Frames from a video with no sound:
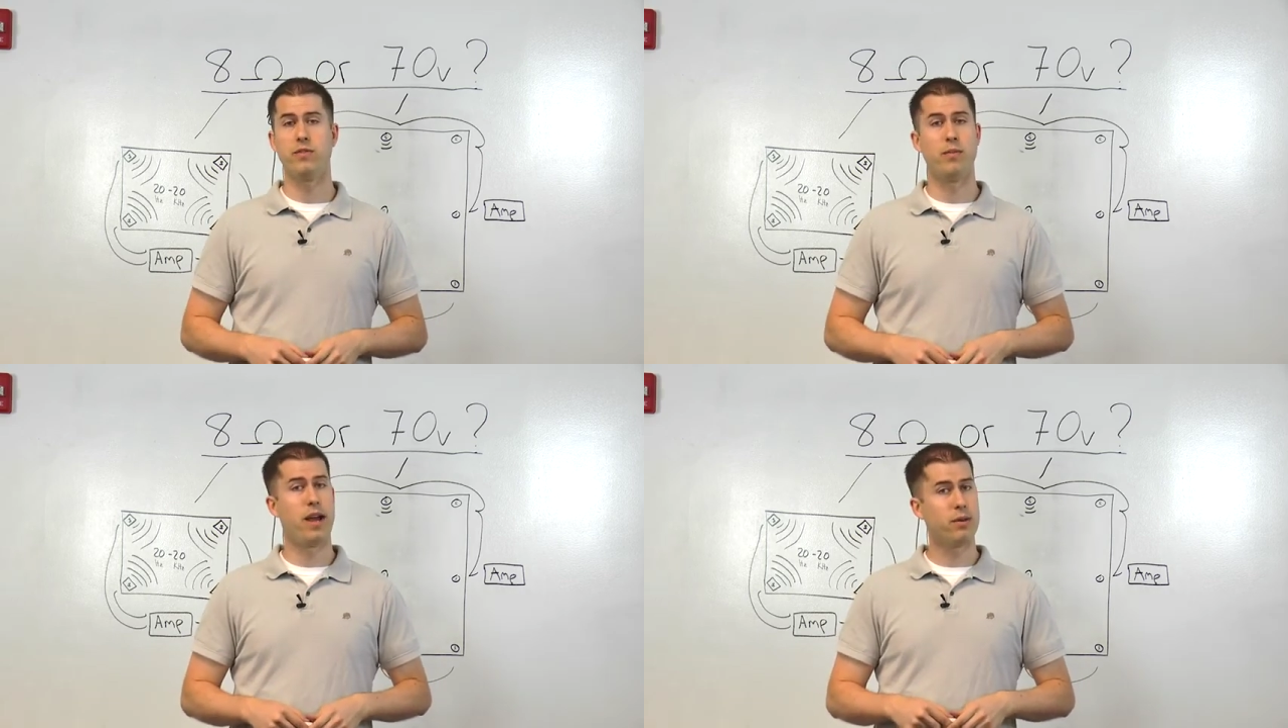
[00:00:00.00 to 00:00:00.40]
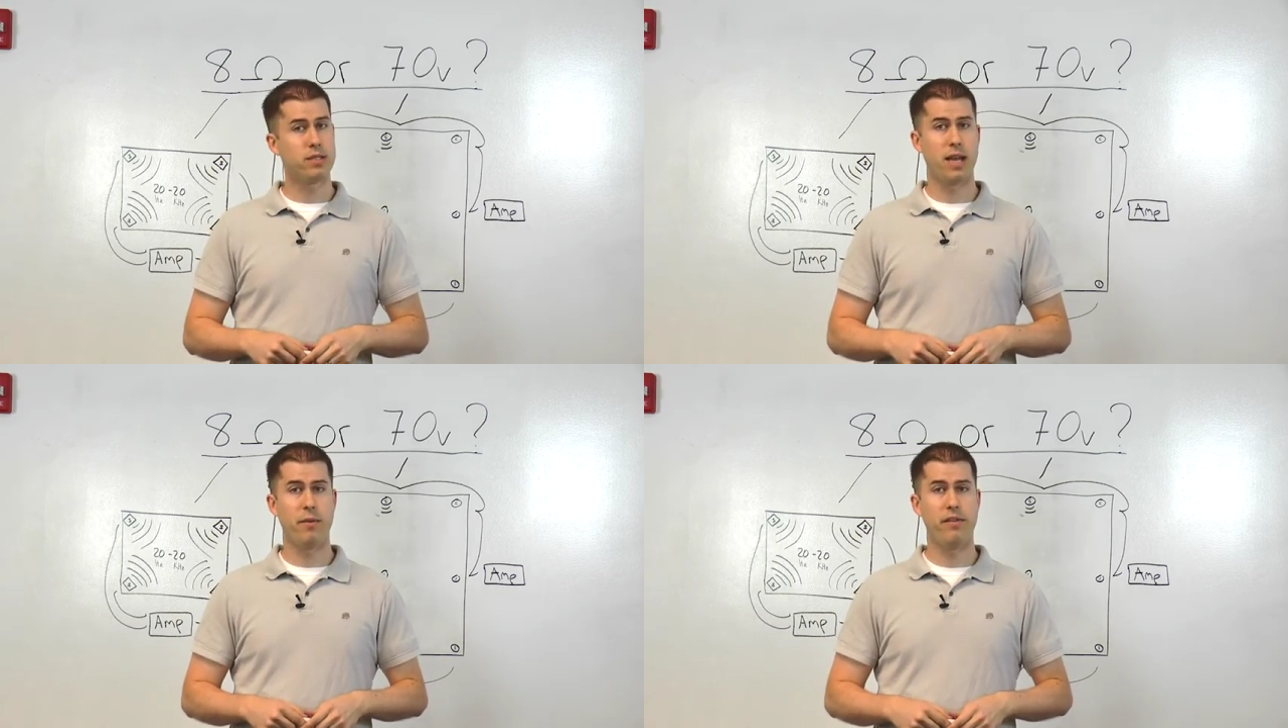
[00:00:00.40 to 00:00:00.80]
for buying with
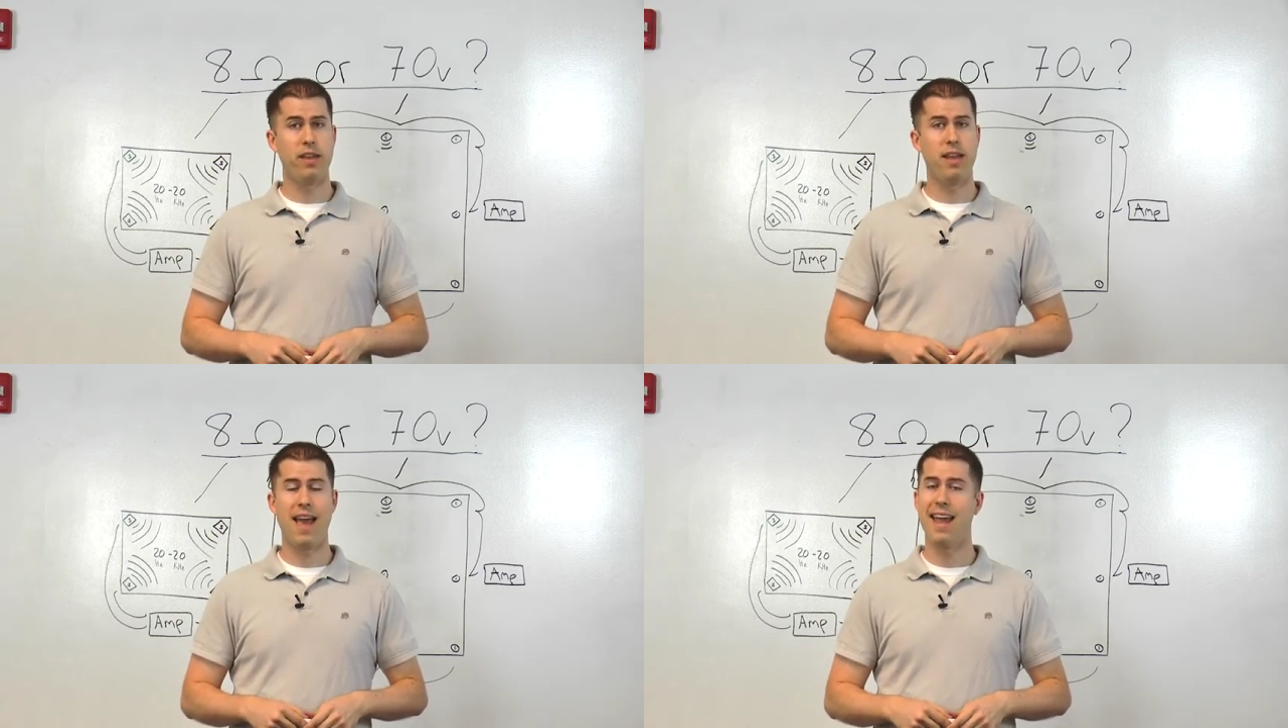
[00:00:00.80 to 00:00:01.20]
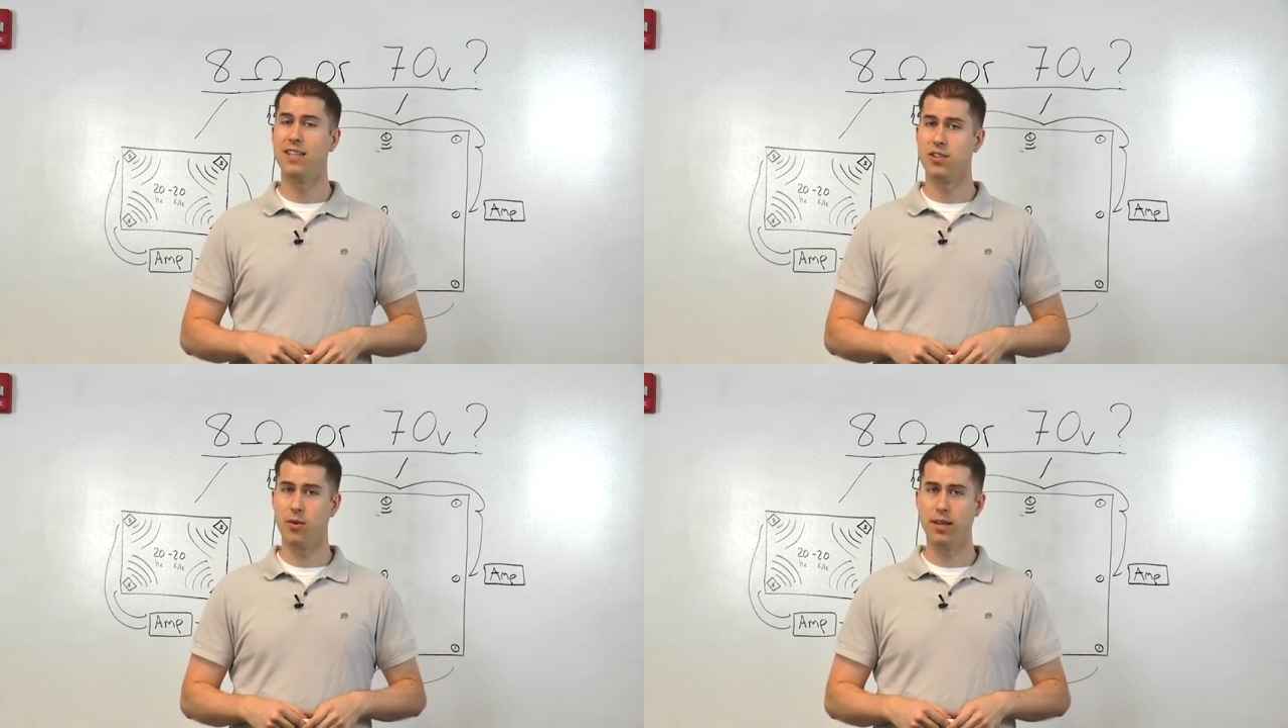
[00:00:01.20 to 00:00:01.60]
Snap AV, and
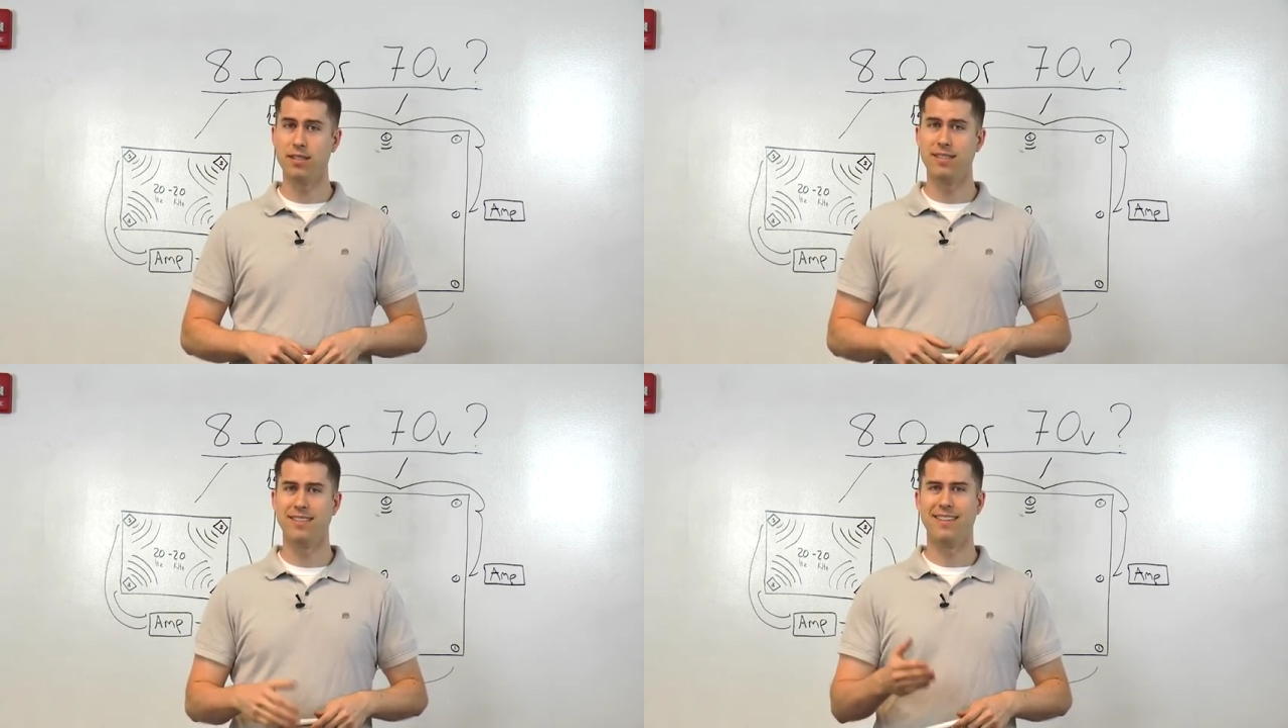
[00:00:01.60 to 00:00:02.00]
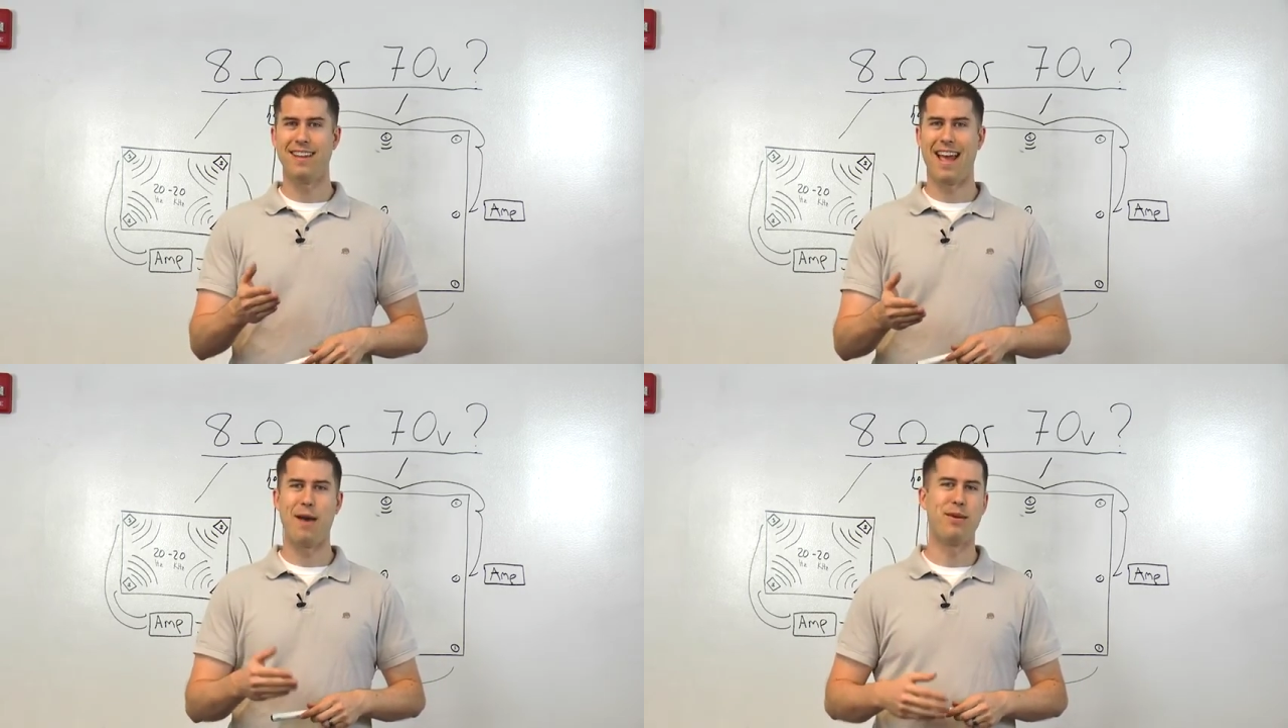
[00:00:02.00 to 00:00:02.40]
as always, happy